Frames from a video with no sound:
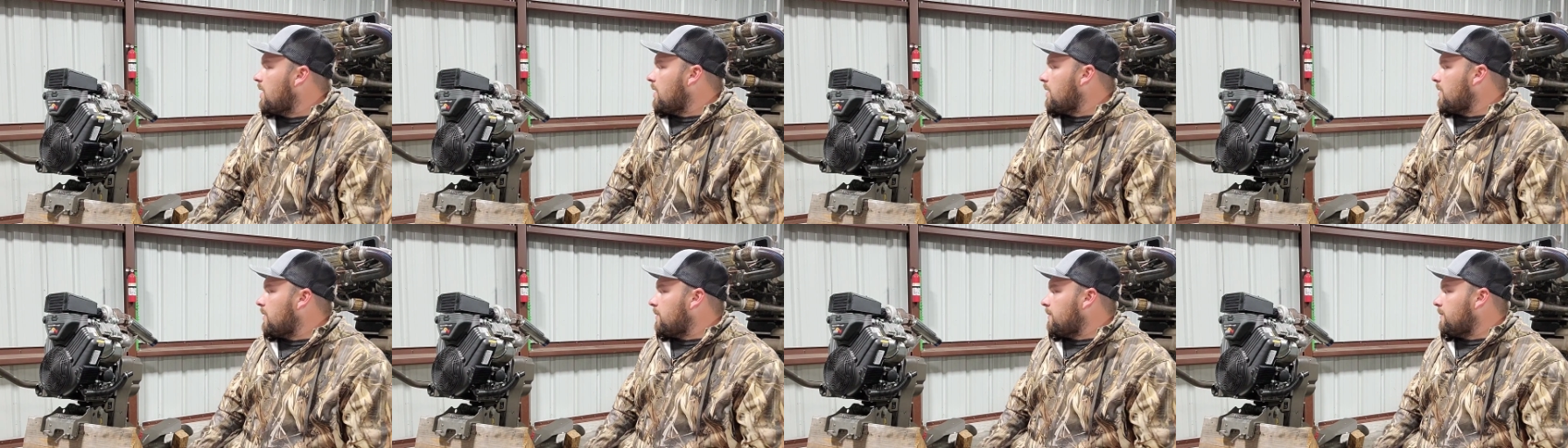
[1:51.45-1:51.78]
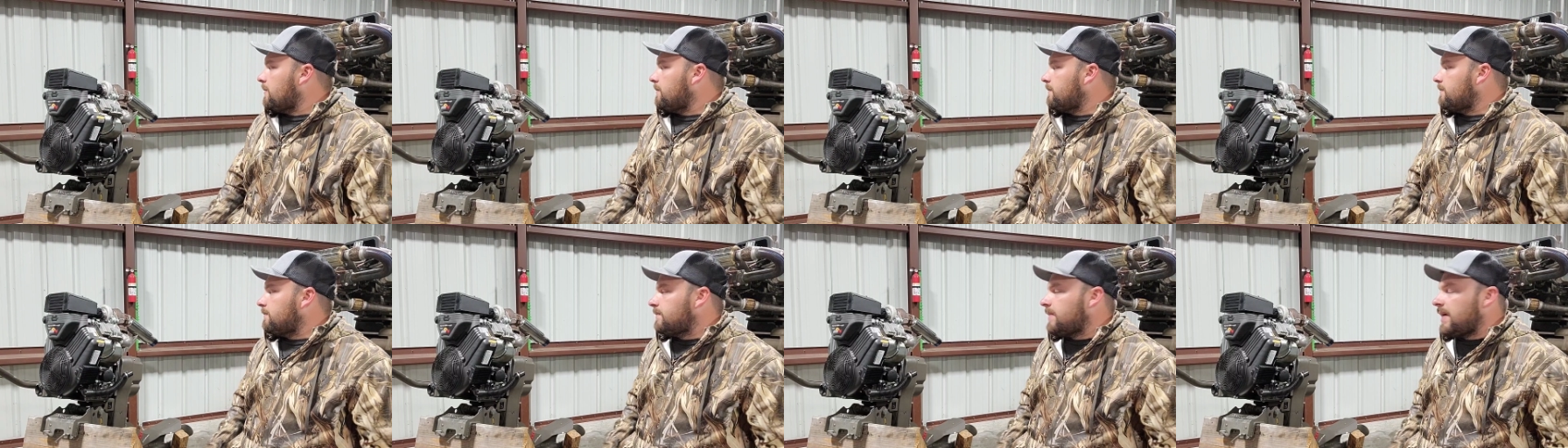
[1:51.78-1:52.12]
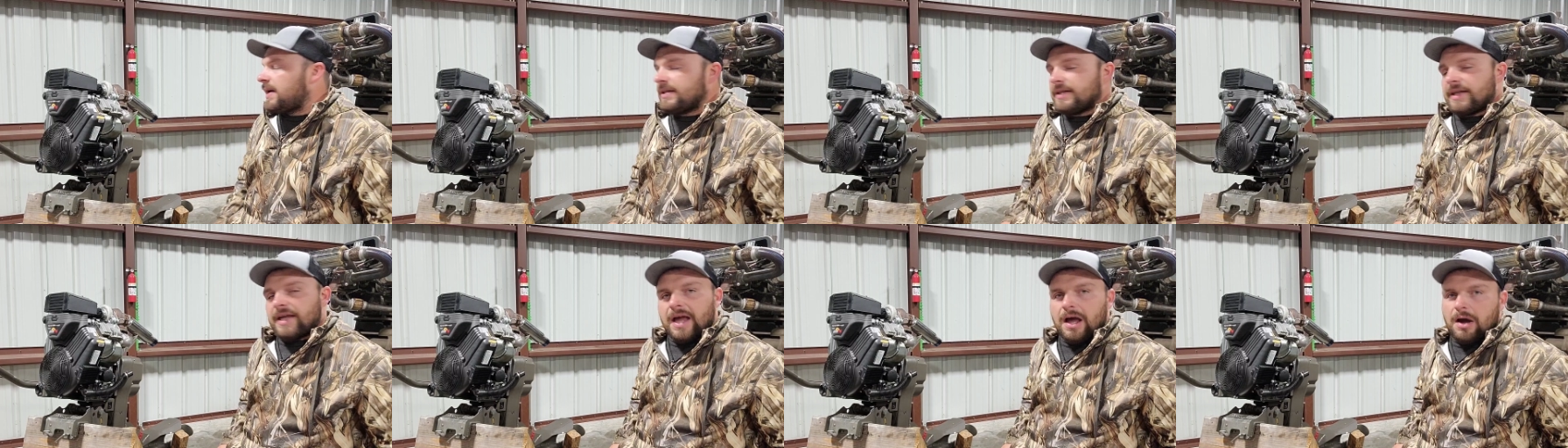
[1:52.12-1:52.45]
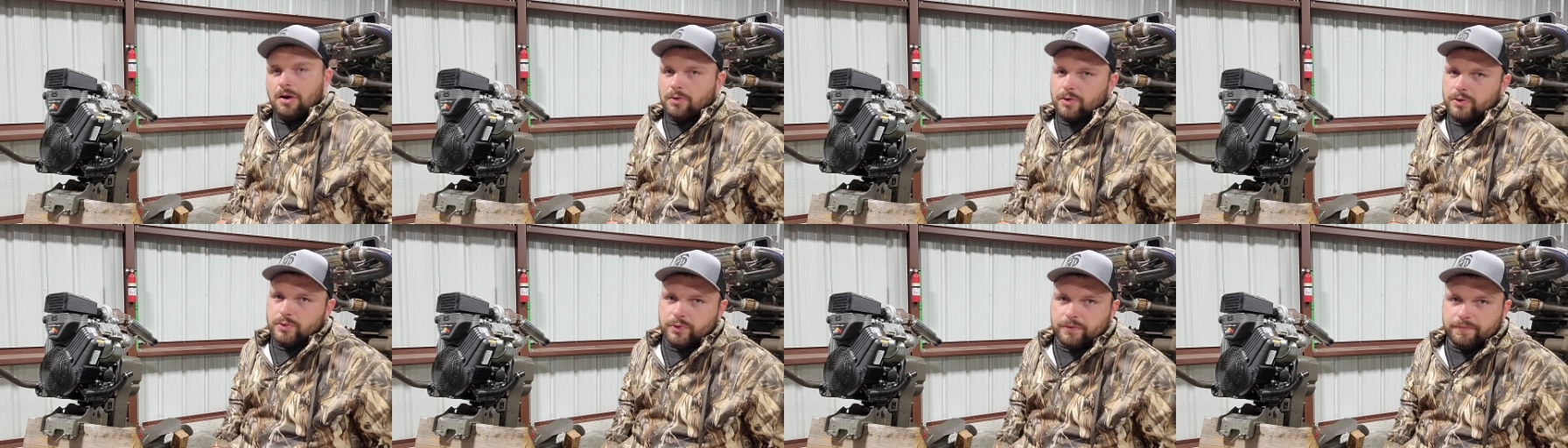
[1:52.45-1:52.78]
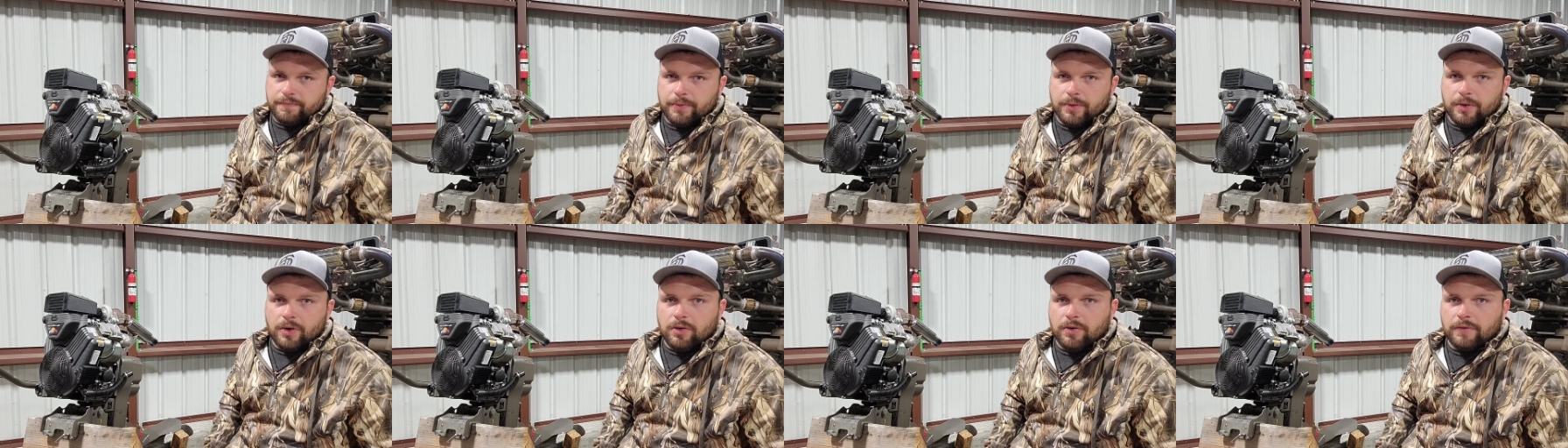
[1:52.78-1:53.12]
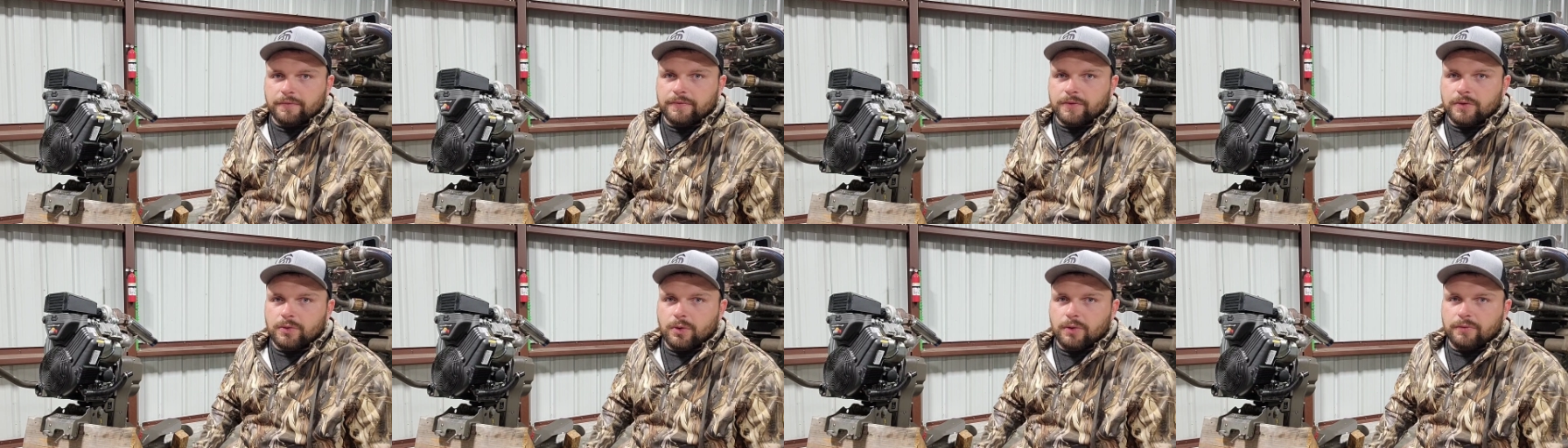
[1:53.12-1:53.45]
Um, and the hours we've put on
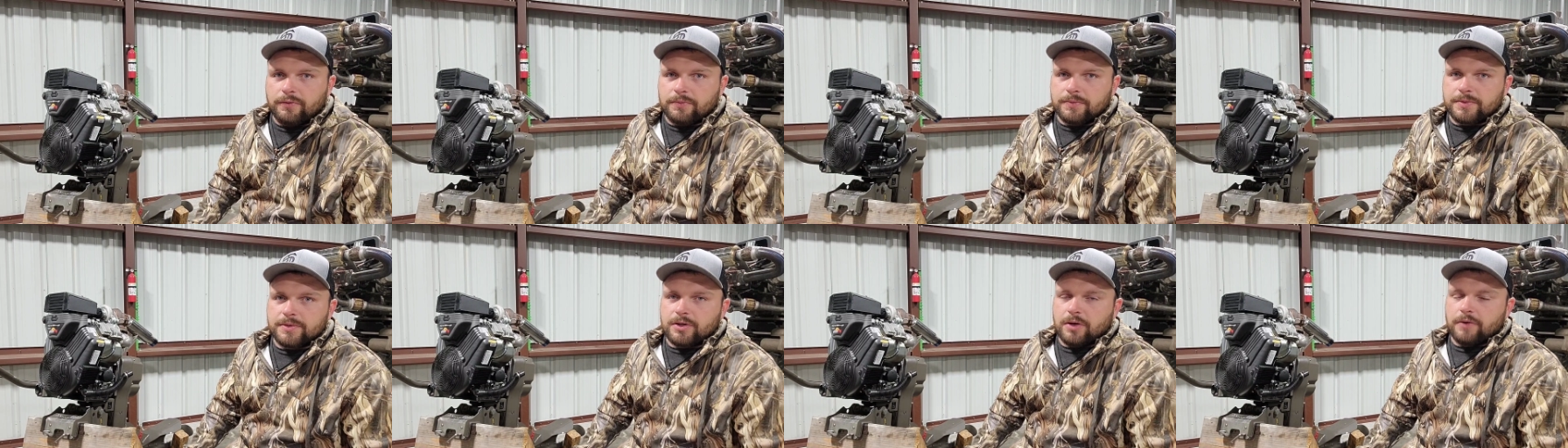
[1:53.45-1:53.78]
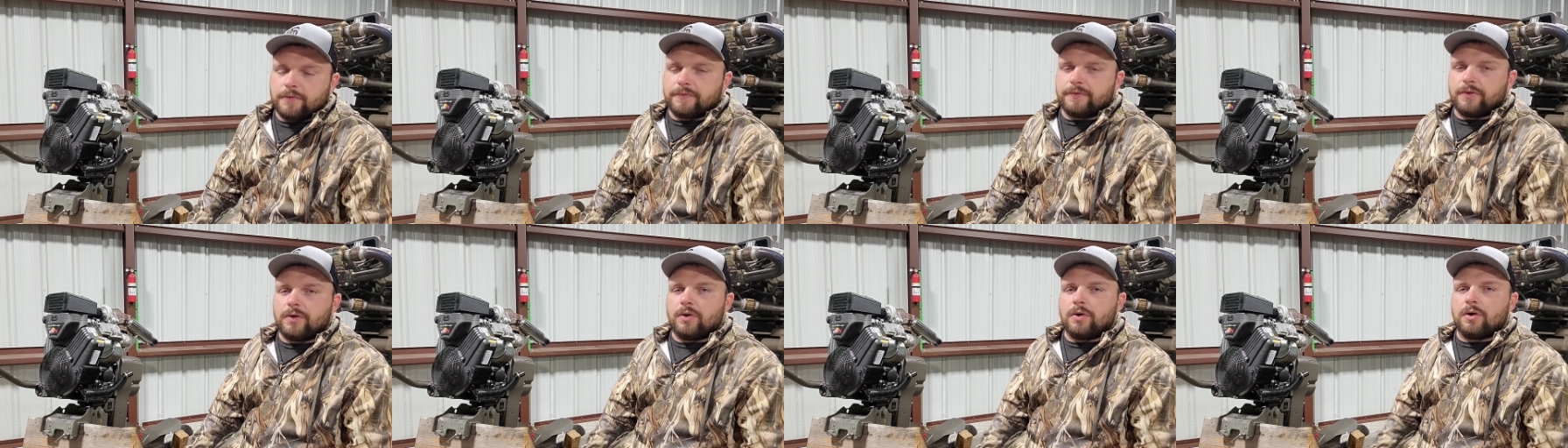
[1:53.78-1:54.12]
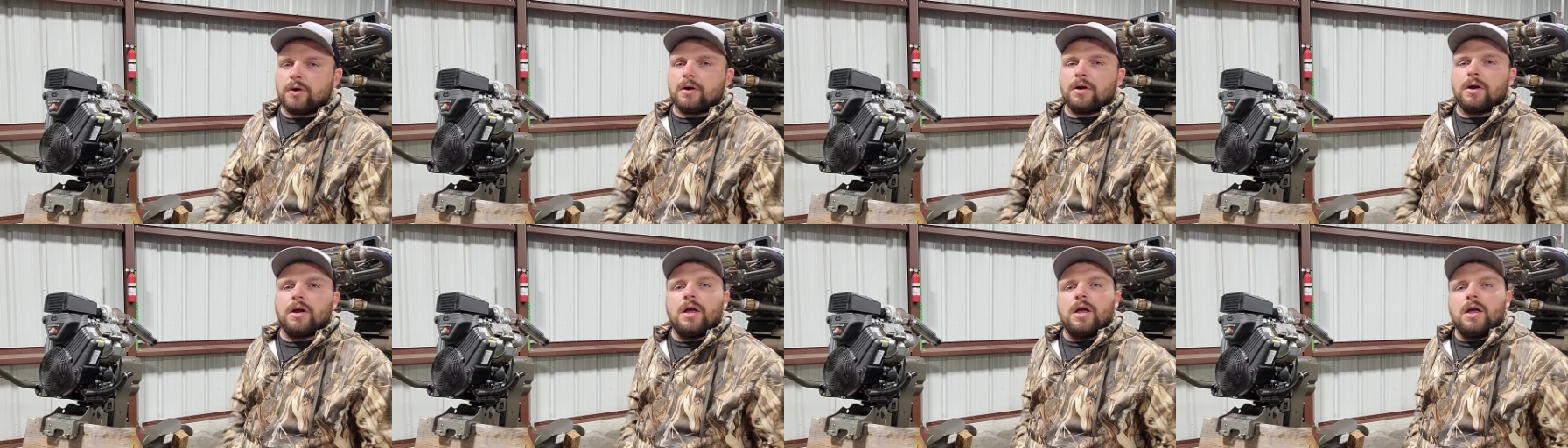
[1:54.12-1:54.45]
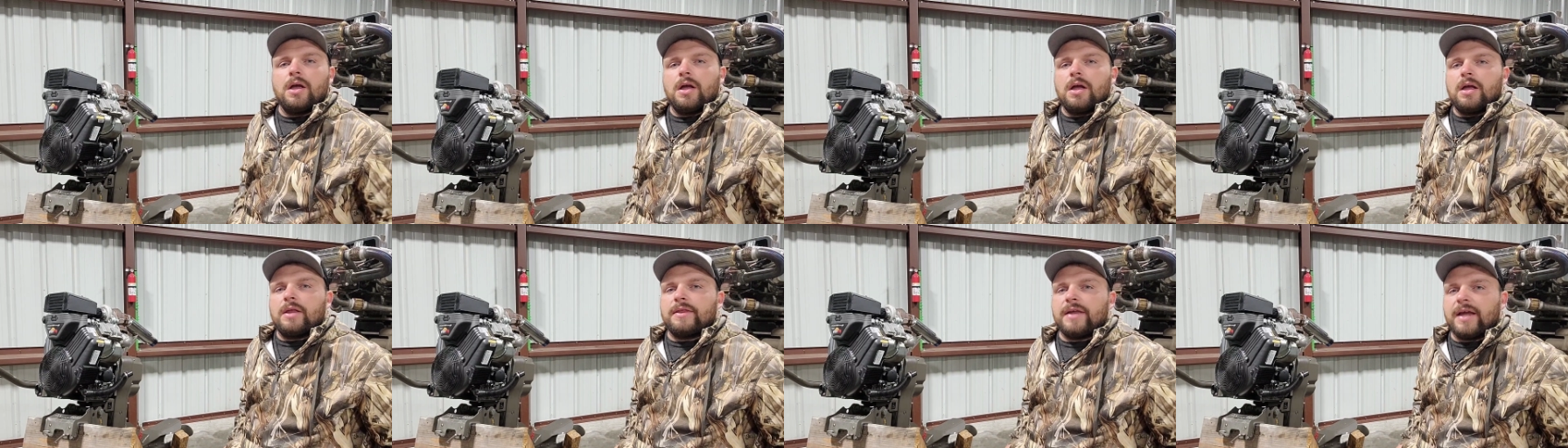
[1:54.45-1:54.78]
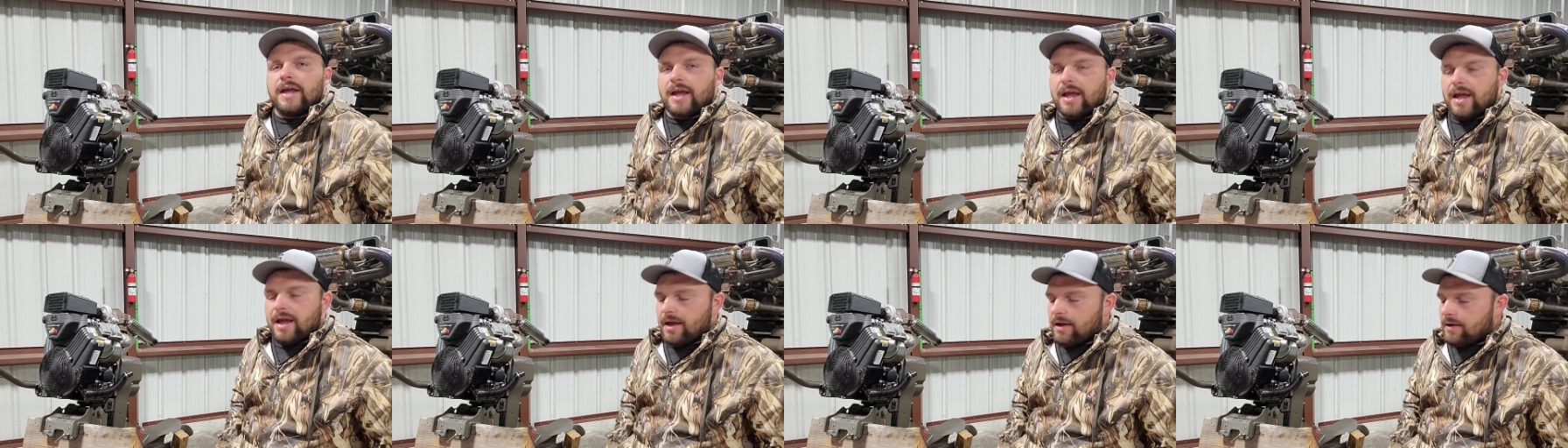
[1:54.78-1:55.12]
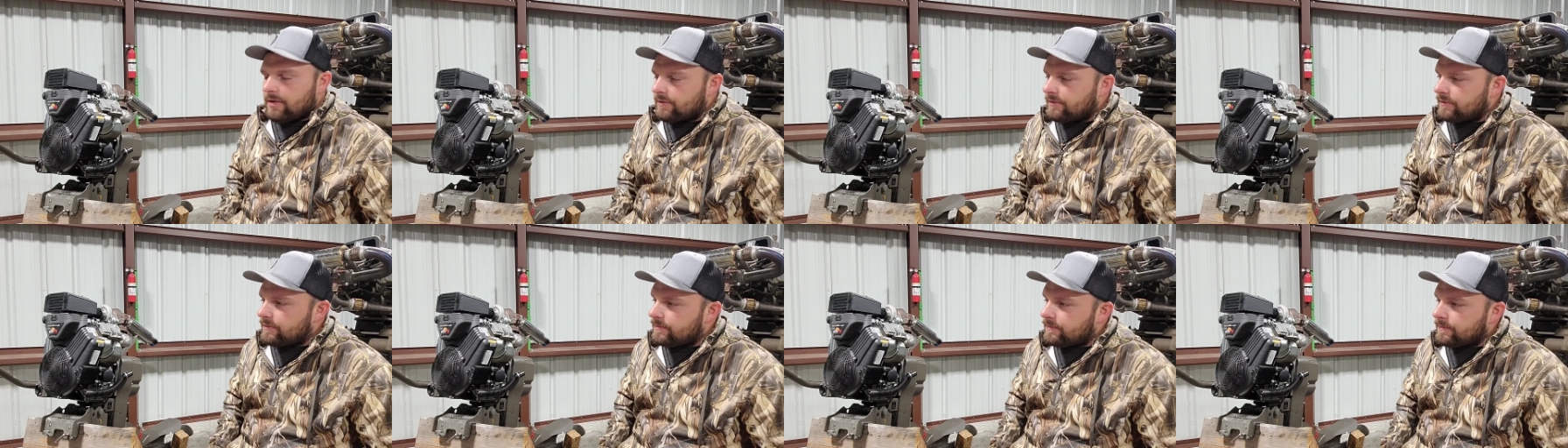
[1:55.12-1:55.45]
a few of them so far, they
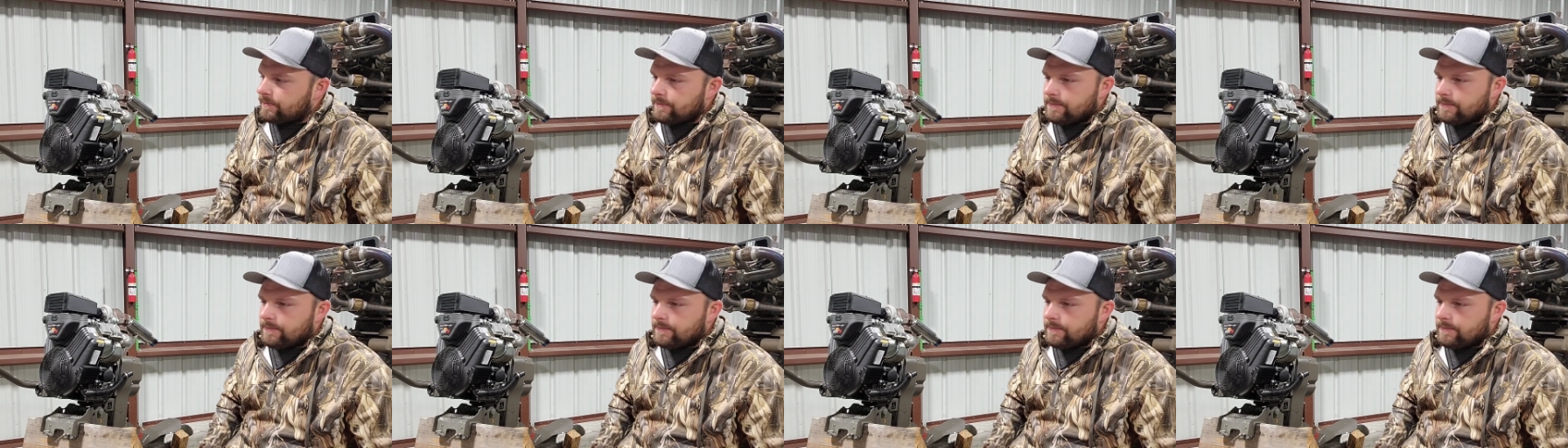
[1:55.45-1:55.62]
have,